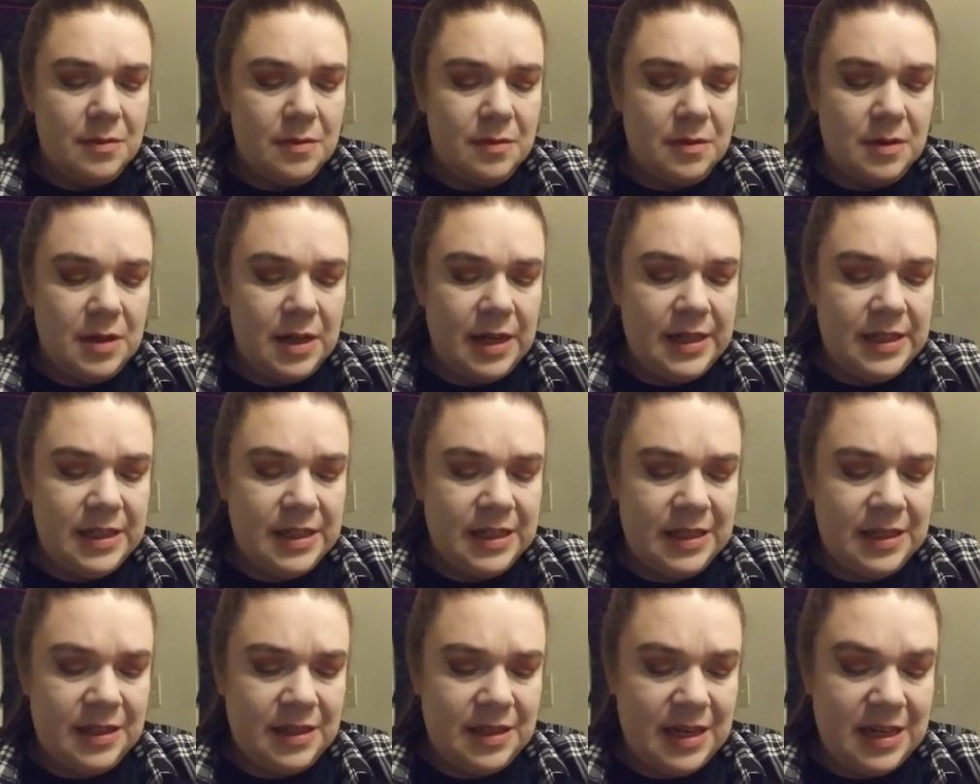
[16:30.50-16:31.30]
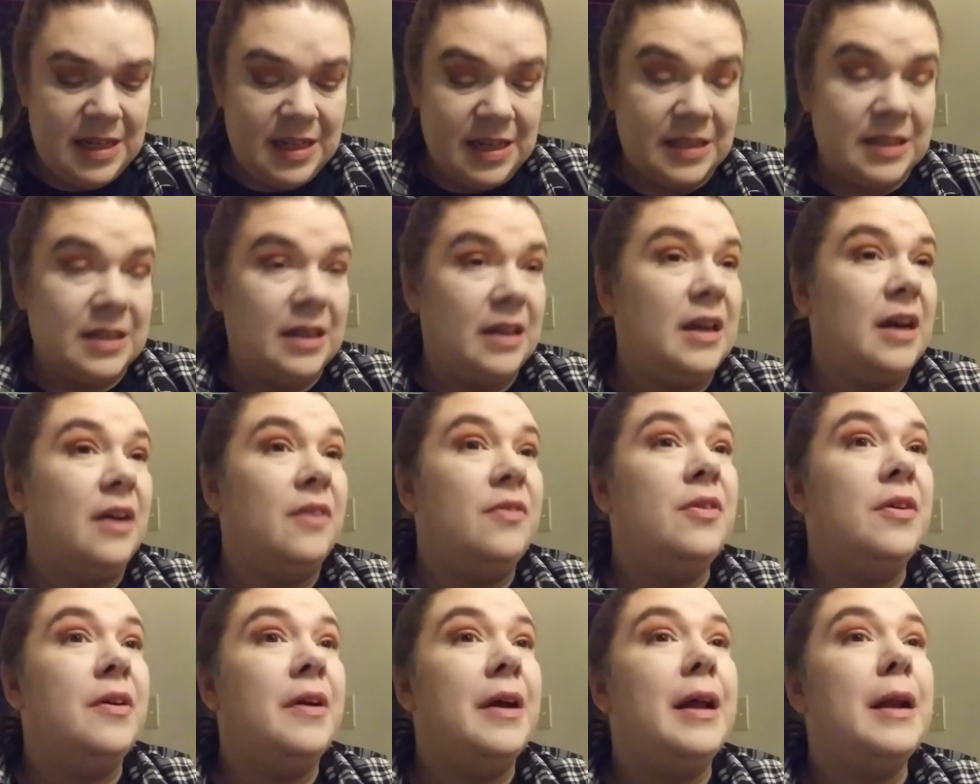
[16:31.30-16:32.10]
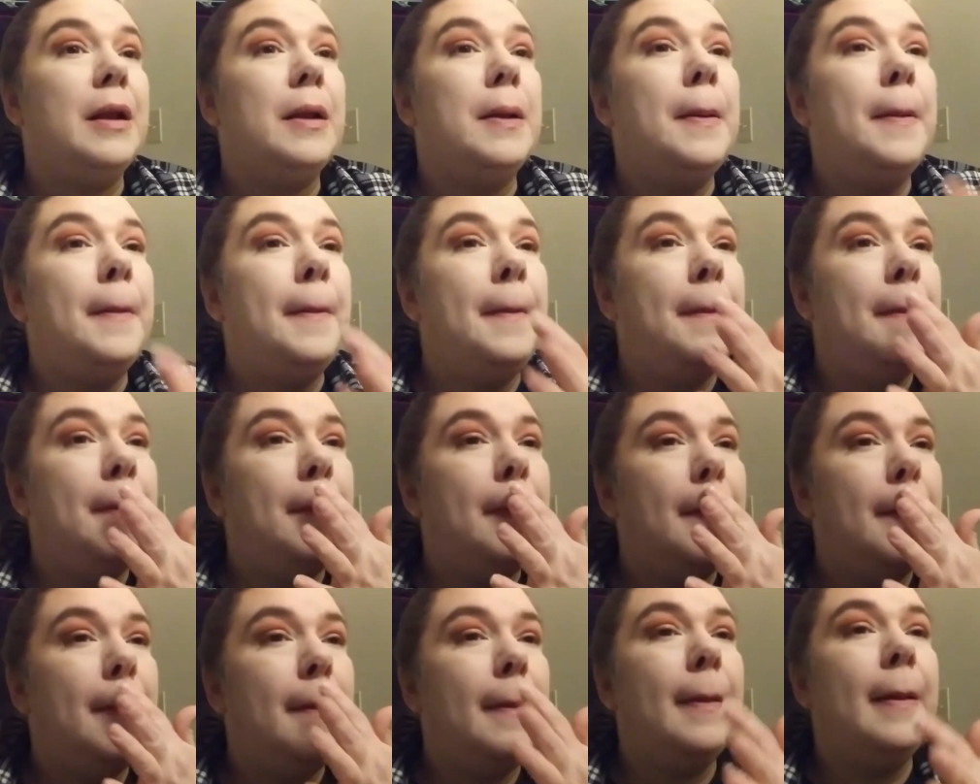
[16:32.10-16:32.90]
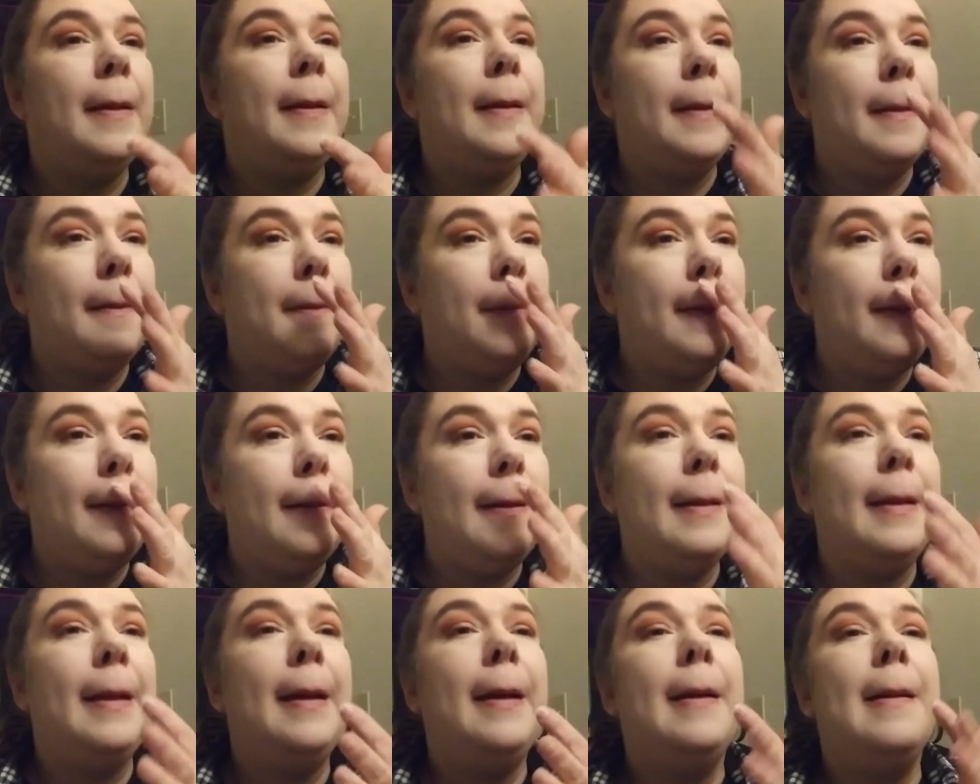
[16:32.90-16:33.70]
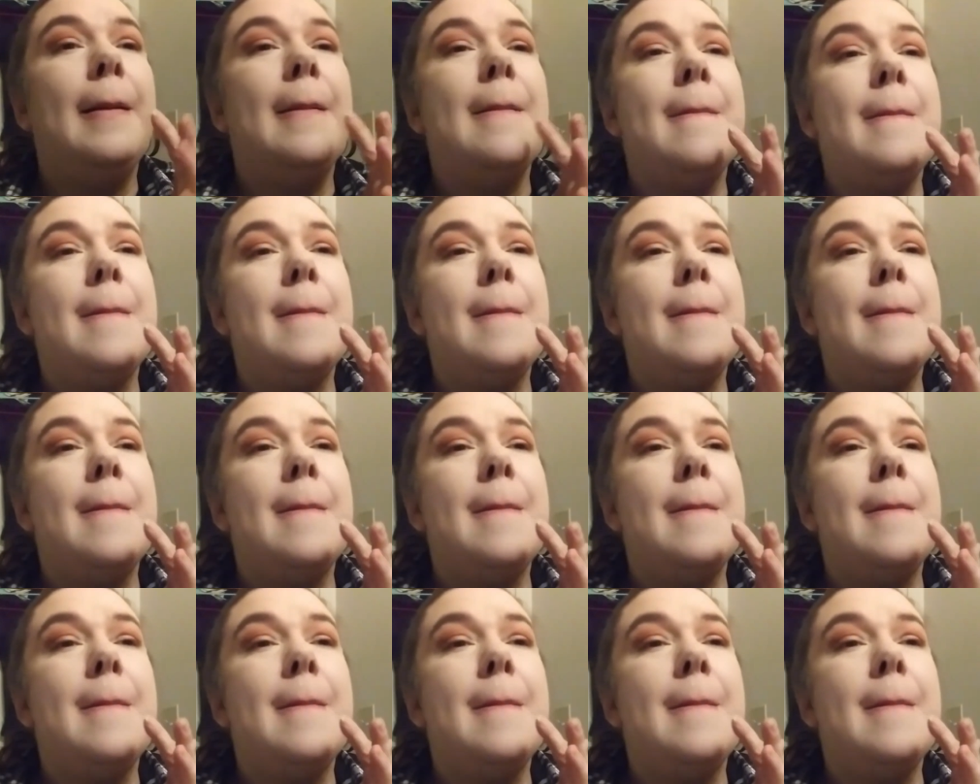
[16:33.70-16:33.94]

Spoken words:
it doesn't cover it. But there,